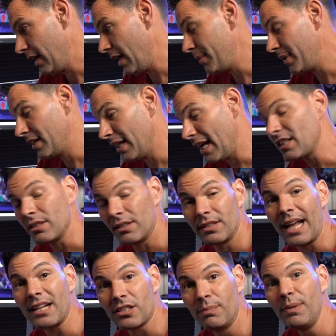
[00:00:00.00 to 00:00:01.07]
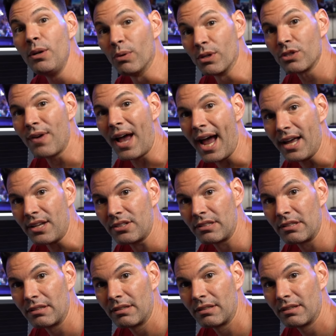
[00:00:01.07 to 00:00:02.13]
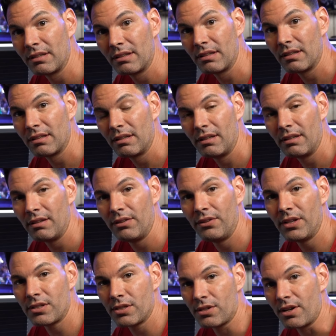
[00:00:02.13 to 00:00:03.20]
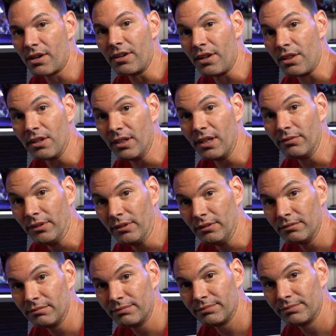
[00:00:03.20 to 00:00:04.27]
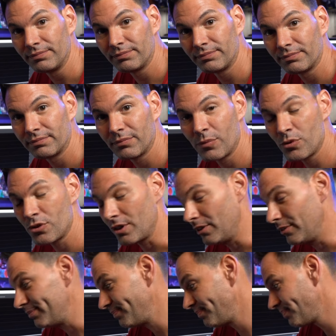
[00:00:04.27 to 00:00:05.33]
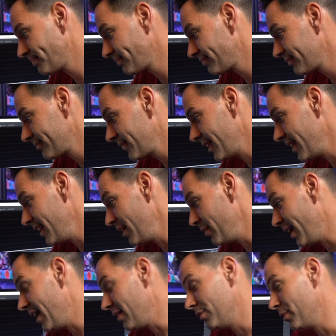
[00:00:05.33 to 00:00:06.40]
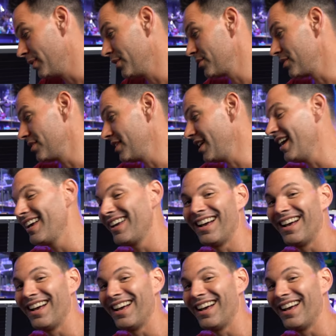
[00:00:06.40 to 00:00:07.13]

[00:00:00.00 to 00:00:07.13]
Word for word: I mean, that to me was fast. This is on another level. So anyway, I don't know what else to say.